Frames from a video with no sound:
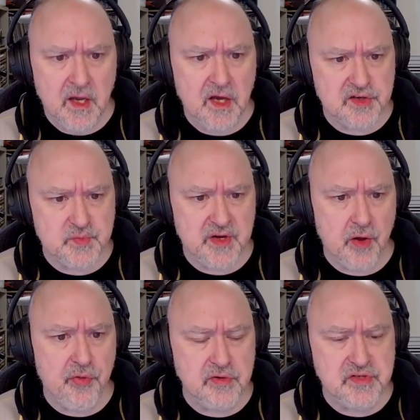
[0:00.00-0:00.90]
because we
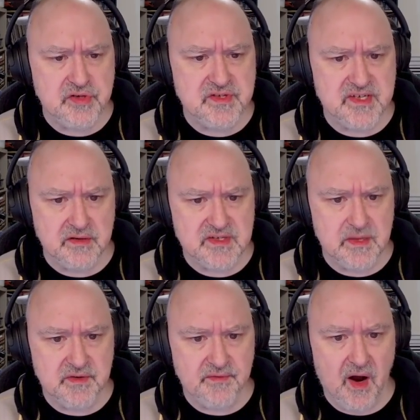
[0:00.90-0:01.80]
know those two cells
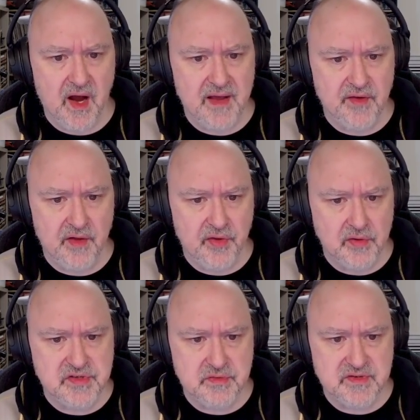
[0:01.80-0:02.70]
sum to five and
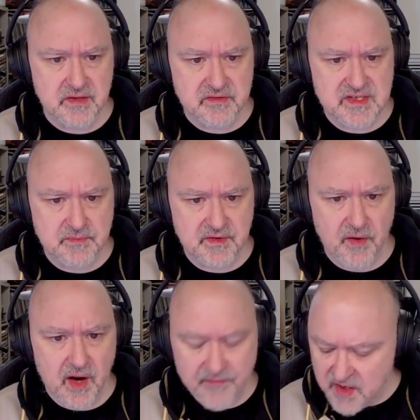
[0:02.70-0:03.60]
those two cells sum to
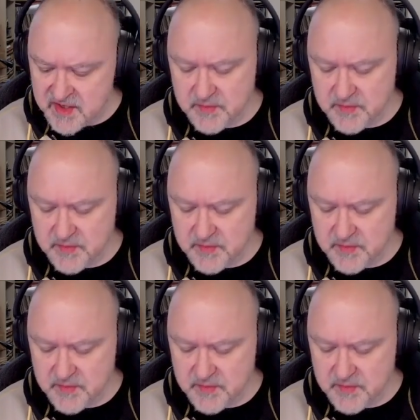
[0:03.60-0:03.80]
five.